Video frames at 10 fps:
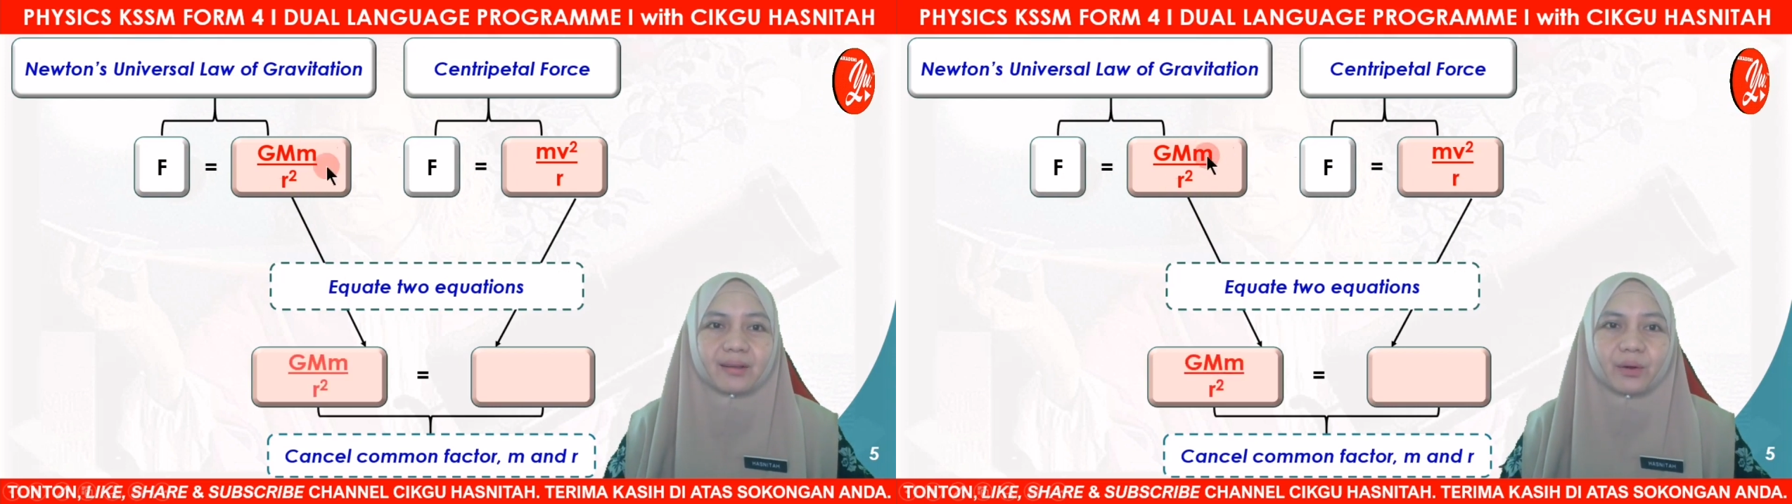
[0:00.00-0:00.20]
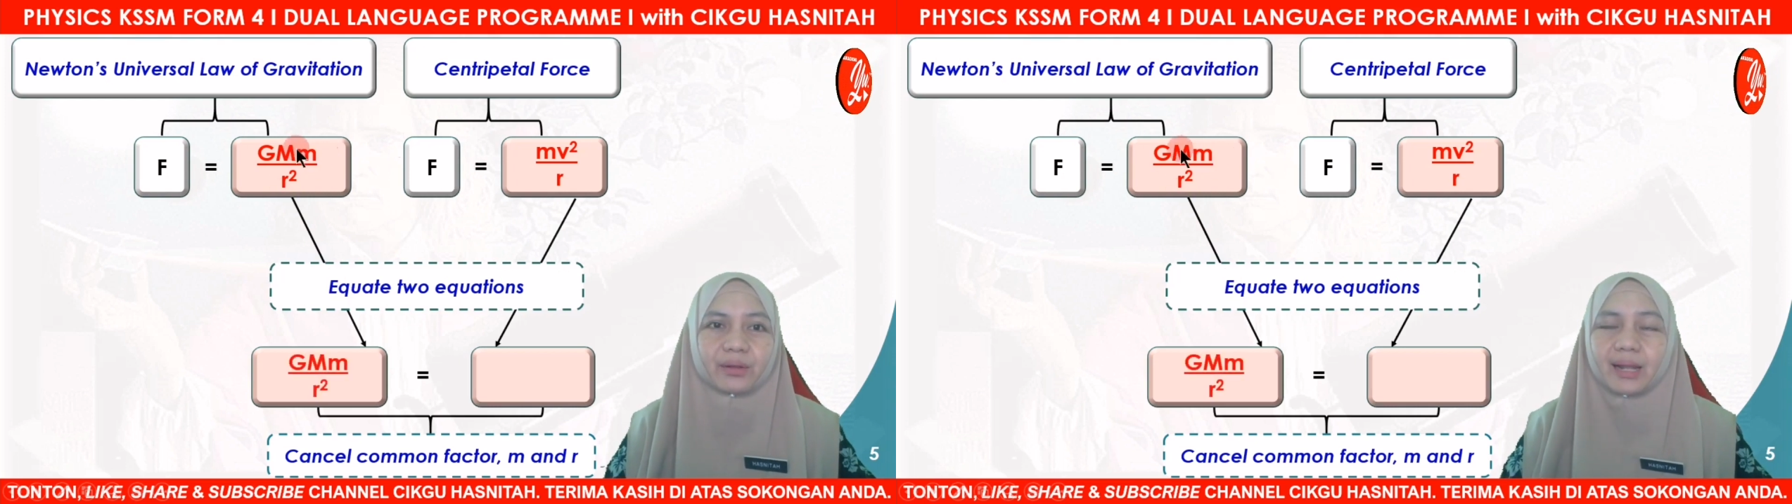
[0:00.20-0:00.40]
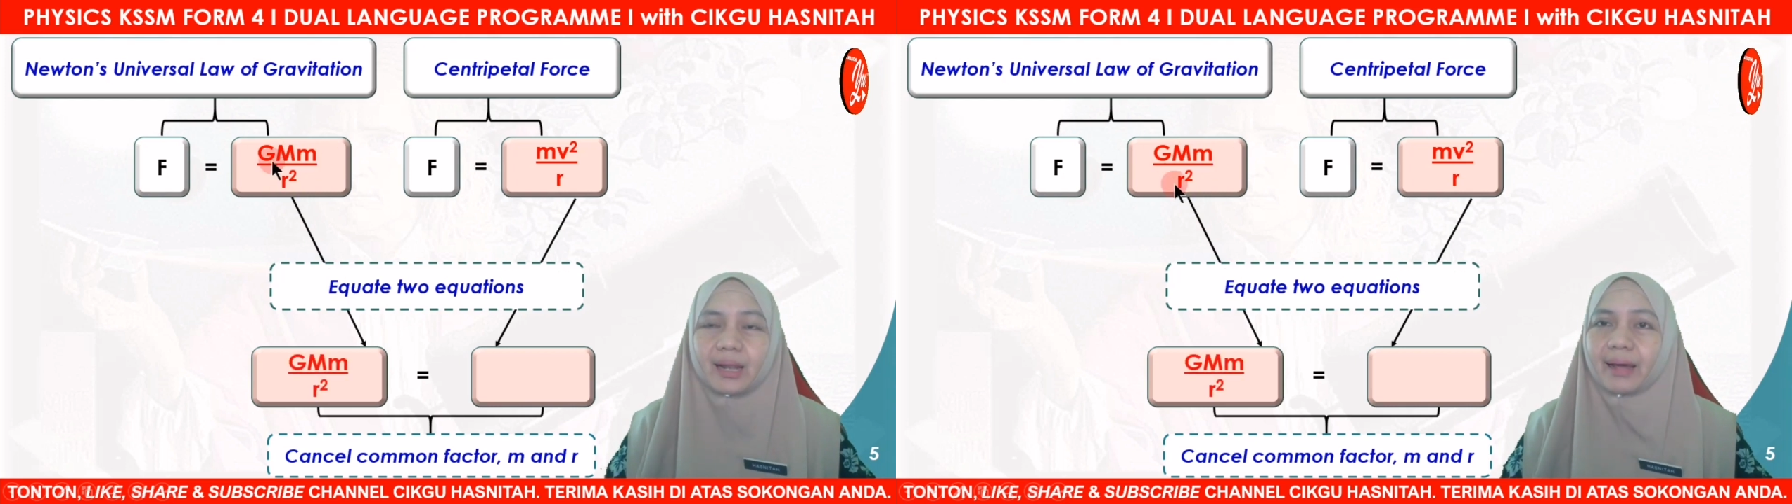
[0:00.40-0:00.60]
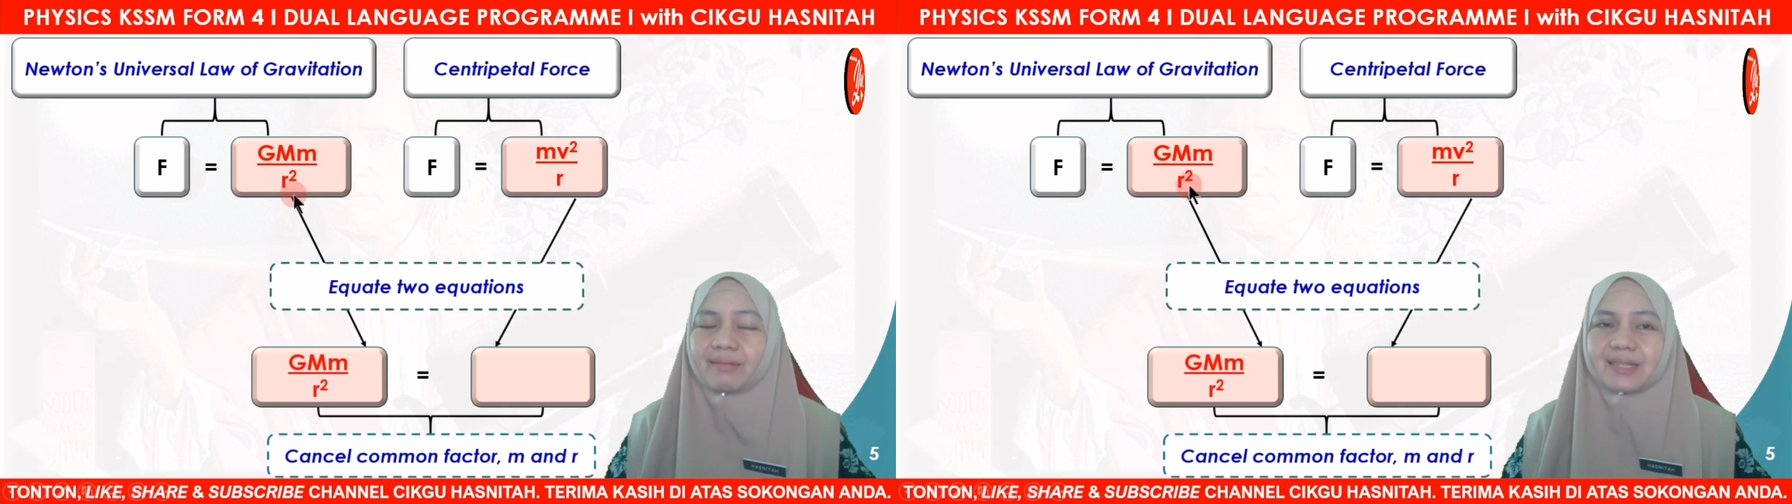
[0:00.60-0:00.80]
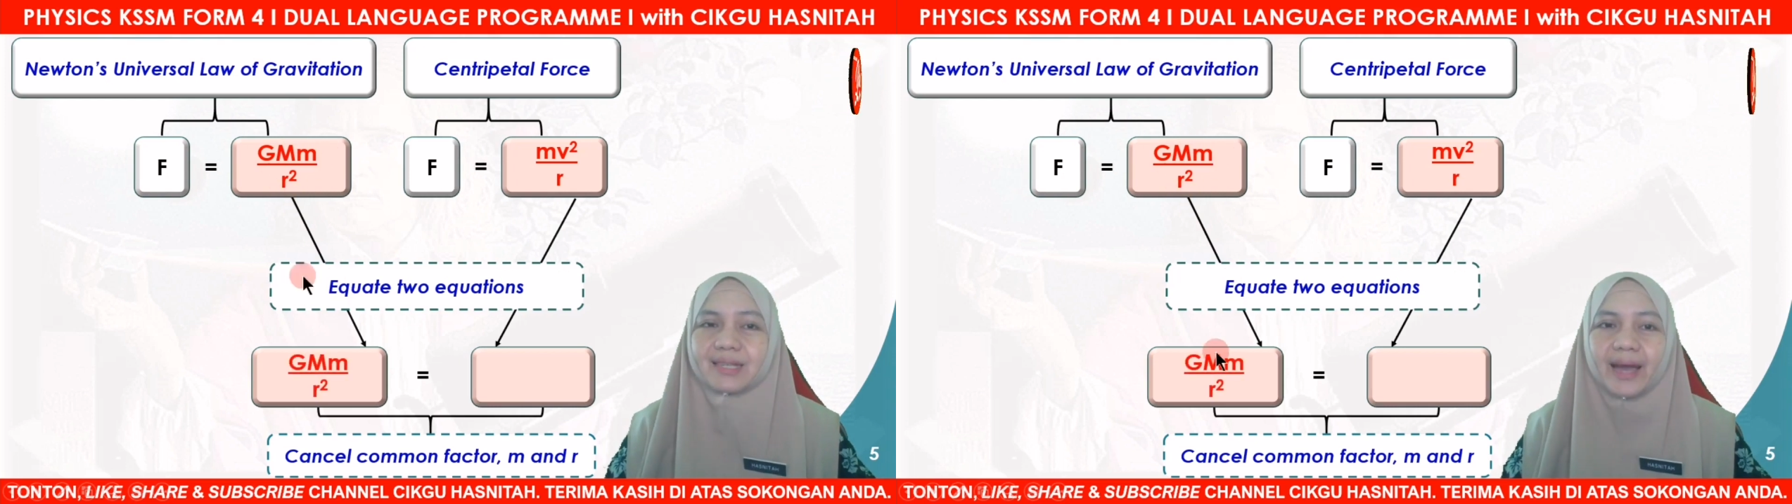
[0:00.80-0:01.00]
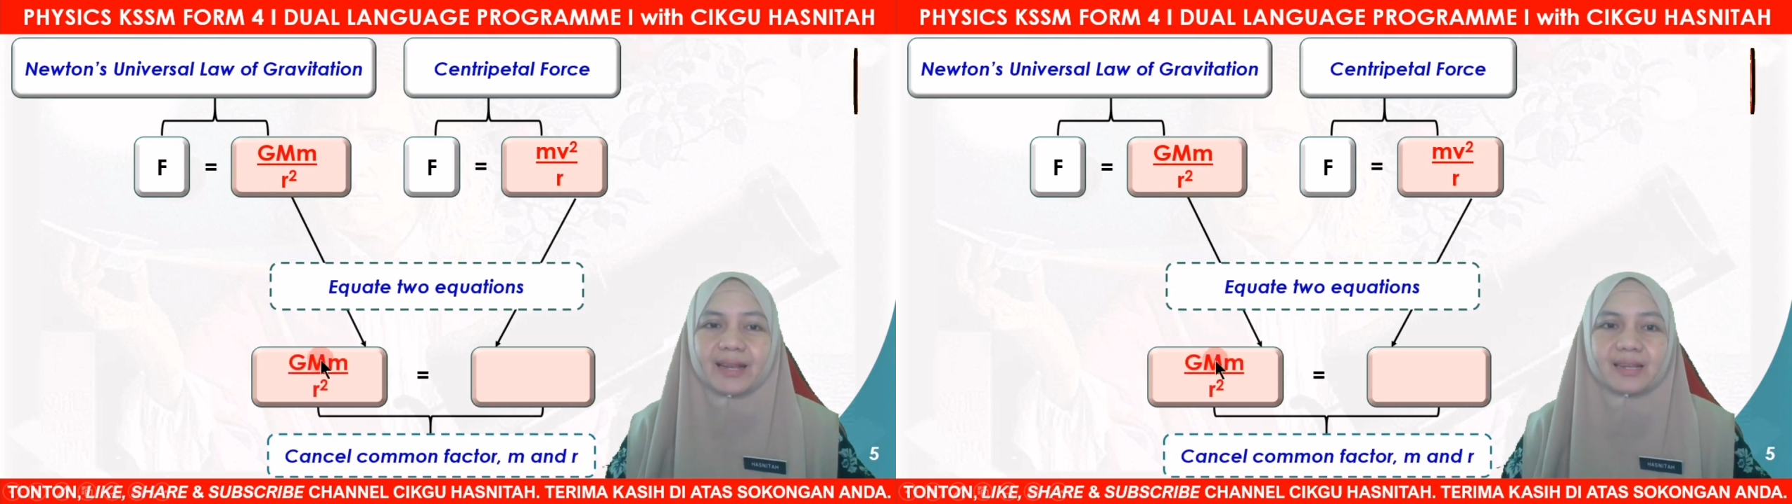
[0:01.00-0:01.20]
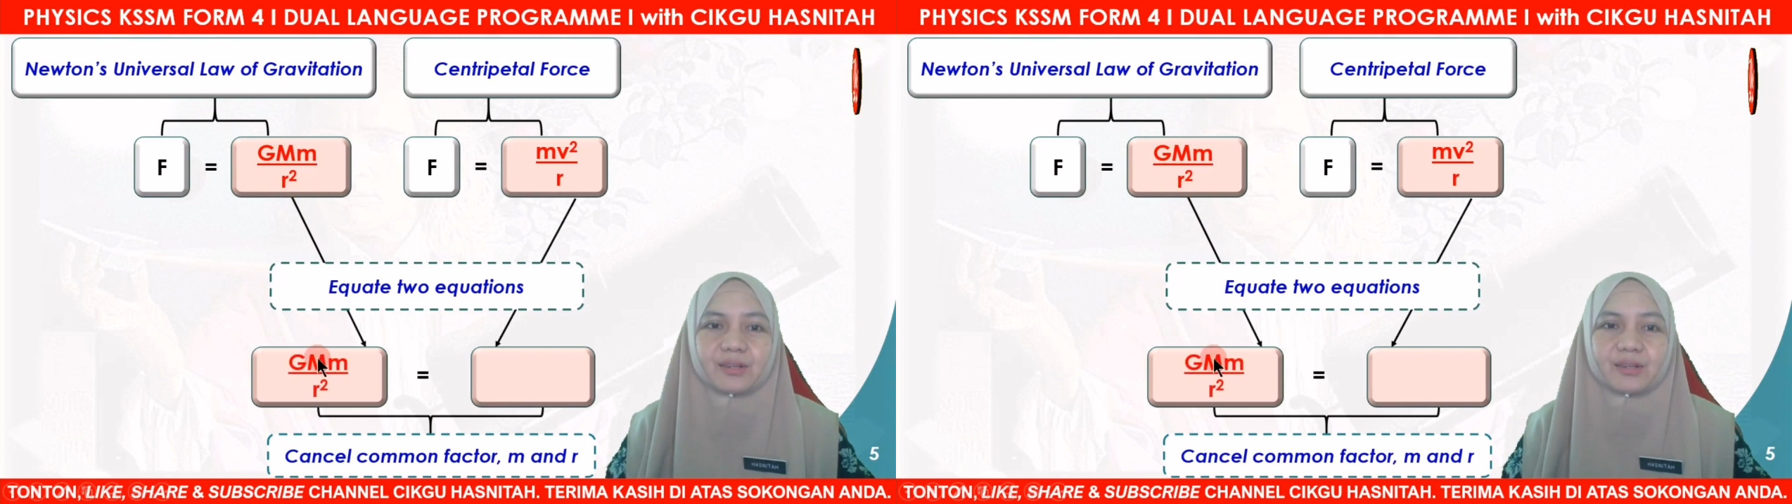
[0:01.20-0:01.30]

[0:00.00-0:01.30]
on the left side,